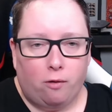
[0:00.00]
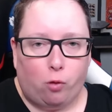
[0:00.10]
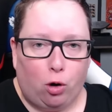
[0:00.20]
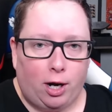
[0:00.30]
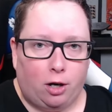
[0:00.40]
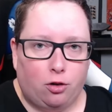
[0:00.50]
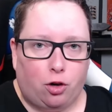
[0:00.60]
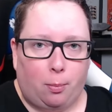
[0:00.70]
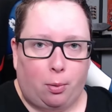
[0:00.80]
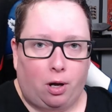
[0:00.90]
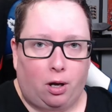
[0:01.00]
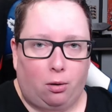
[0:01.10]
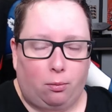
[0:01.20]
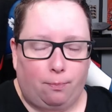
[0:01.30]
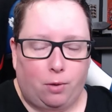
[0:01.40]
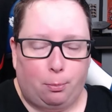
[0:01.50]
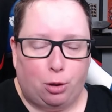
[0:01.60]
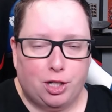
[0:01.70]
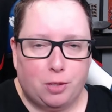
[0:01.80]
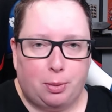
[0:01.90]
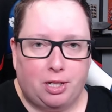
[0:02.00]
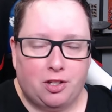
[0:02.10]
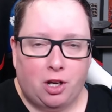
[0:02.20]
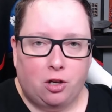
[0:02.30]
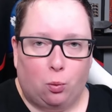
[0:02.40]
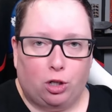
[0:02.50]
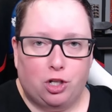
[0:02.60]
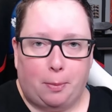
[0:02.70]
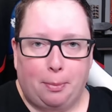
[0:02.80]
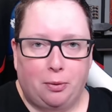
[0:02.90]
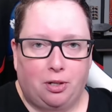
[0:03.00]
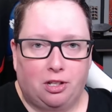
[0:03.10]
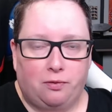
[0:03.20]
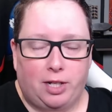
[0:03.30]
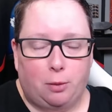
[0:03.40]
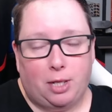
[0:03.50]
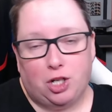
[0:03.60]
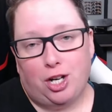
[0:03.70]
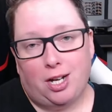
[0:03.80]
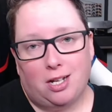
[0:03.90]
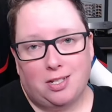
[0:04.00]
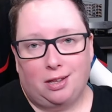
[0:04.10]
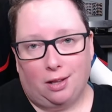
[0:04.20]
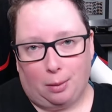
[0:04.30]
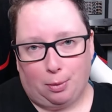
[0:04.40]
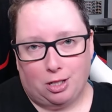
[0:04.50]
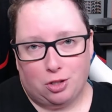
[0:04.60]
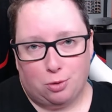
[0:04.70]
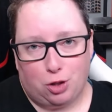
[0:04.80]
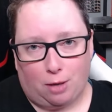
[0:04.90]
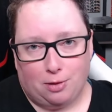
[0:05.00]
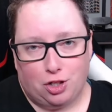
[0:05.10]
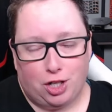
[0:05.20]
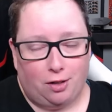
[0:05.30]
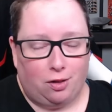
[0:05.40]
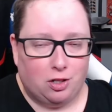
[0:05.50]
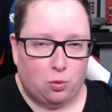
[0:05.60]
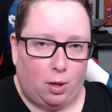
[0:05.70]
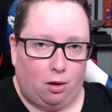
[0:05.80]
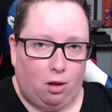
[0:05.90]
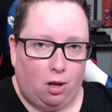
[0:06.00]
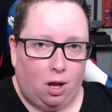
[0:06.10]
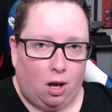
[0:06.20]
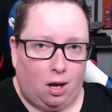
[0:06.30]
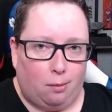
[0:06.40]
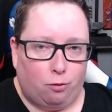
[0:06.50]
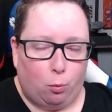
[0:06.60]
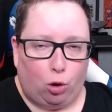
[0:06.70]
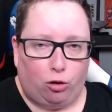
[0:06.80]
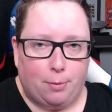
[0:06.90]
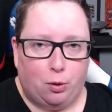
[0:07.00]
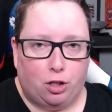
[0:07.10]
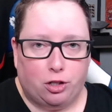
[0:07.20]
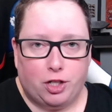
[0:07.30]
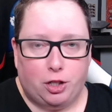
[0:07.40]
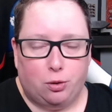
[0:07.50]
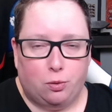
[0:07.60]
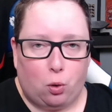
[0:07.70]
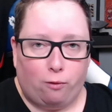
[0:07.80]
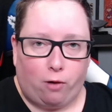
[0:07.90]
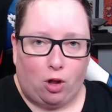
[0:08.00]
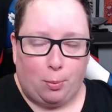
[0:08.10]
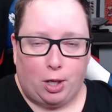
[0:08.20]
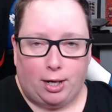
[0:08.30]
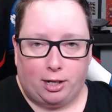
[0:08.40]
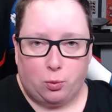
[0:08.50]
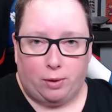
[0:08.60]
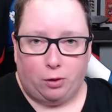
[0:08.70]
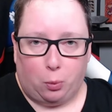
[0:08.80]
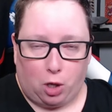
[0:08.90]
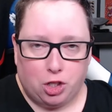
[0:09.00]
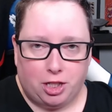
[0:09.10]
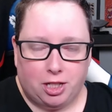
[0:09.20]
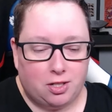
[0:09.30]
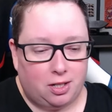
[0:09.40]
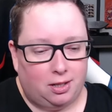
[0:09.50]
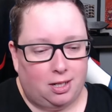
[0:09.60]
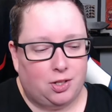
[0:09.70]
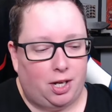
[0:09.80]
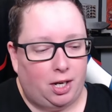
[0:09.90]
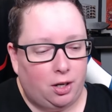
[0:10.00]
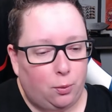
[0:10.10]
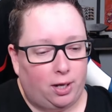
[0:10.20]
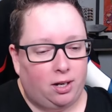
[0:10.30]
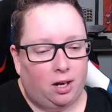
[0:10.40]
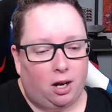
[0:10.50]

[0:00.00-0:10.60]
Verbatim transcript: for airdrop uh, participants. We're going to jump into it in this video. Make sure you guys hit the like button, subscribe to the channel as well um, for more cryptocurrency news, or follow me on X wherever you're watching this, and let's get into it.